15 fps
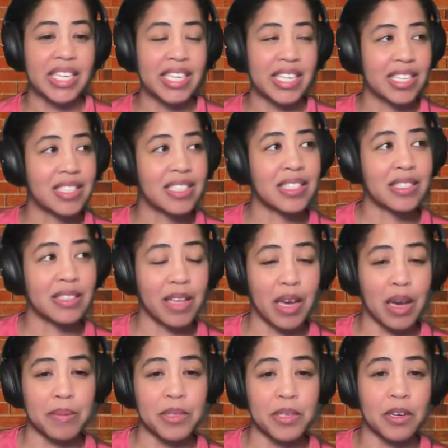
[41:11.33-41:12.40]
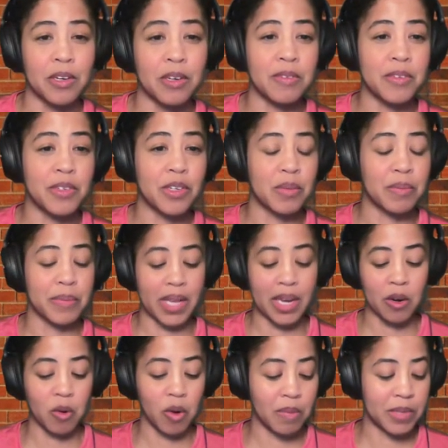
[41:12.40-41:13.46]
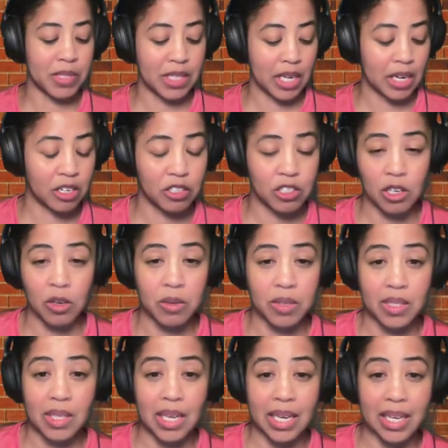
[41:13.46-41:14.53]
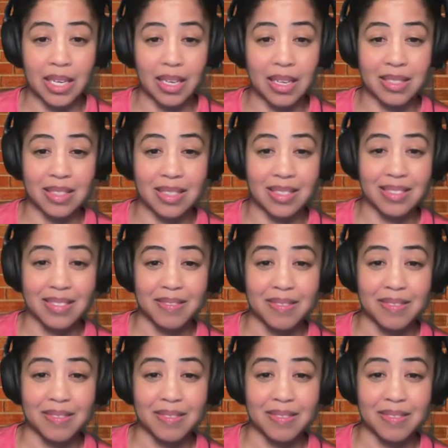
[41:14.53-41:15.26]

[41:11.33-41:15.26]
gets slapped over a Black woman's hair joke. Like, it's...